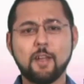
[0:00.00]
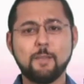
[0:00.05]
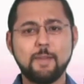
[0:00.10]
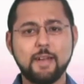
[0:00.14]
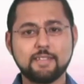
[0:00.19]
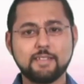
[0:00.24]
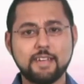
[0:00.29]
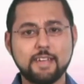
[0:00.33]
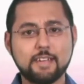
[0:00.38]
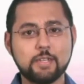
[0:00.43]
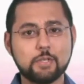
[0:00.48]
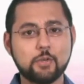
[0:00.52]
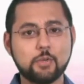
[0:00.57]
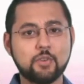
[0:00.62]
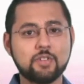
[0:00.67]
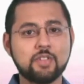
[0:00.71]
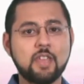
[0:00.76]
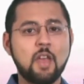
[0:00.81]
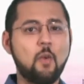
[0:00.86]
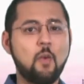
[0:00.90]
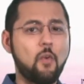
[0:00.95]
about
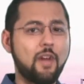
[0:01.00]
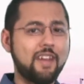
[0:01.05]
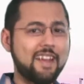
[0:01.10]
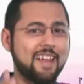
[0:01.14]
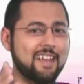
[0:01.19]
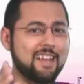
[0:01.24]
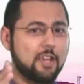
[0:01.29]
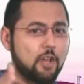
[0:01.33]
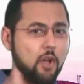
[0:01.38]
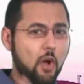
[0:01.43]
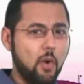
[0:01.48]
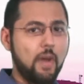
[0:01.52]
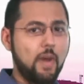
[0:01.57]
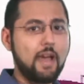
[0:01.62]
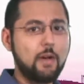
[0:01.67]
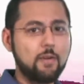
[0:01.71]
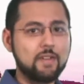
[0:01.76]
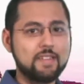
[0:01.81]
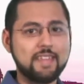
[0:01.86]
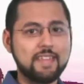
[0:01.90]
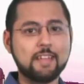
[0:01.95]
dinosaurs? Why not go
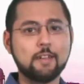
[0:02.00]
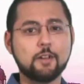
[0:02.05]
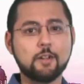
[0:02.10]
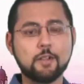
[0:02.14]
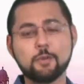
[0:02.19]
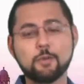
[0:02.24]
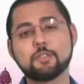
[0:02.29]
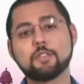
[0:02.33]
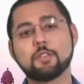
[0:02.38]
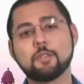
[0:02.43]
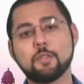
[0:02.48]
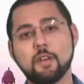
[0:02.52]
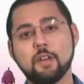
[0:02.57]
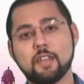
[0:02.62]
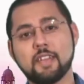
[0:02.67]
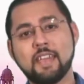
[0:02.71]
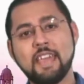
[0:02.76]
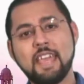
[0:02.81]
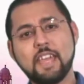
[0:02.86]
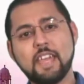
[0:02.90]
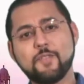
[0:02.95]
out and take a closer
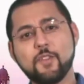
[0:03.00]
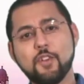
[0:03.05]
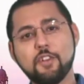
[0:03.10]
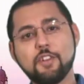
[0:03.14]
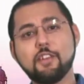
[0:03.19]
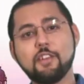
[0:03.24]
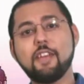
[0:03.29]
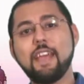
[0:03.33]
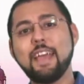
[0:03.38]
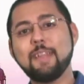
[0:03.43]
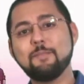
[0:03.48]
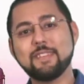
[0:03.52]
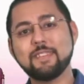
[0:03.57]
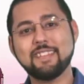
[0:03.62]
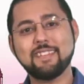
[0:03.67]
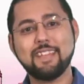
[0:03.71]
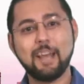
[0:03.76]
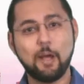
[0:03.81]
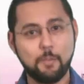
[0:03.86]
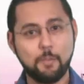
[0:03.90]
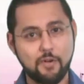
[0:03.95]
look? If you're near
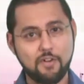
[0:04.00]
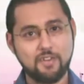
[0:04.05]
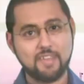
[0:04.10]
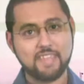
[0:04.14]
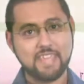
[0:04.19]
Edmonton, Alberta,